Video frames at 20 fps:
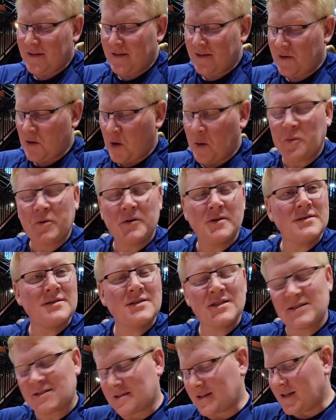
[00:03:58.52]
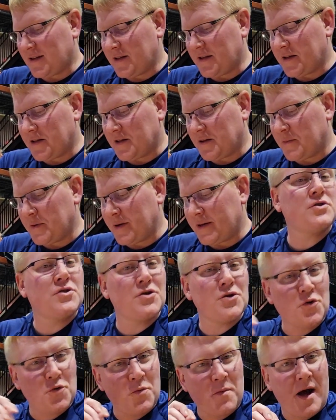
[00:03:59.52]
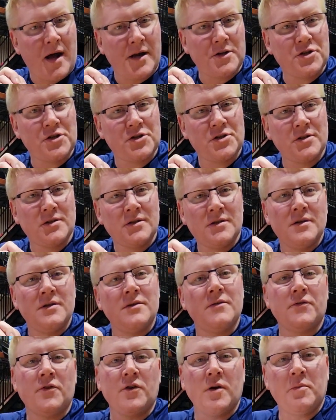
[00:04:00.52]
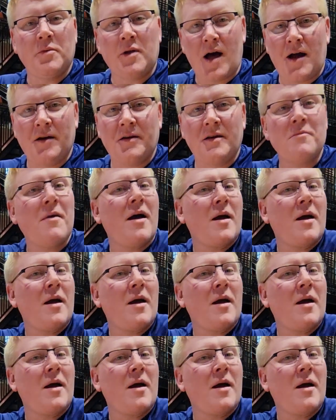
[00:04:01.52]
The Noble is just a little bit too much for a blonde in my